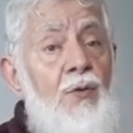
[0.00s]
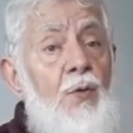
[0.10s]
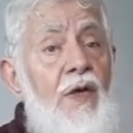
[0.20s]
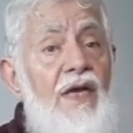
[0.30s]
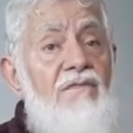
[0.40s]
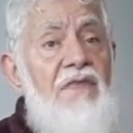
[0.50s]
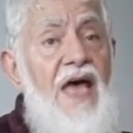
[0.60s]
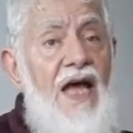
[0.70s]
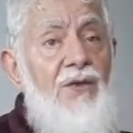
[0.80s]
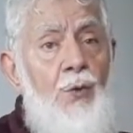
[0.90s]
to give
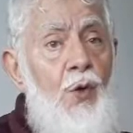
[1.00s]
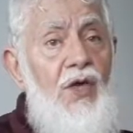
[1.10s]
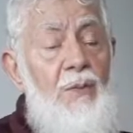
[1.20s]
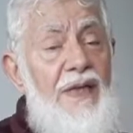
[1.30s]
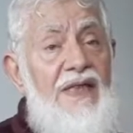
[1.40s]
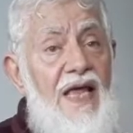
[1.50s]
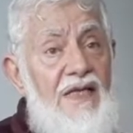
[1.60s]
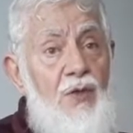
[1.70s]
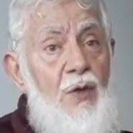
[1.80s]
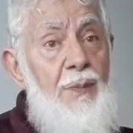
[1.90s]
that document
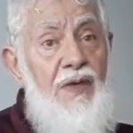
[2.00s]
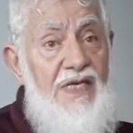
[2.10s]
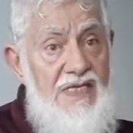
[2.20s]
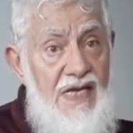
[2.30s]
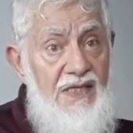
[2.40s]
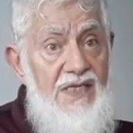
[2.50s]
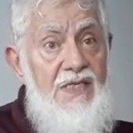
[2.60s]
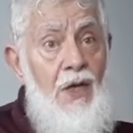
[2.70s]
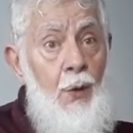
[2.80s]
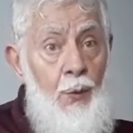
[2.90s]
that represents
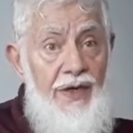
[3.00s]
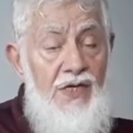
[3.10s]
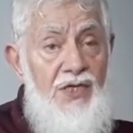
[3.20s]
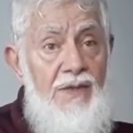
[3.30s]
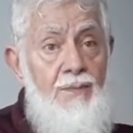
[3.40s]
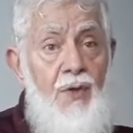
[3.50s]
the ownership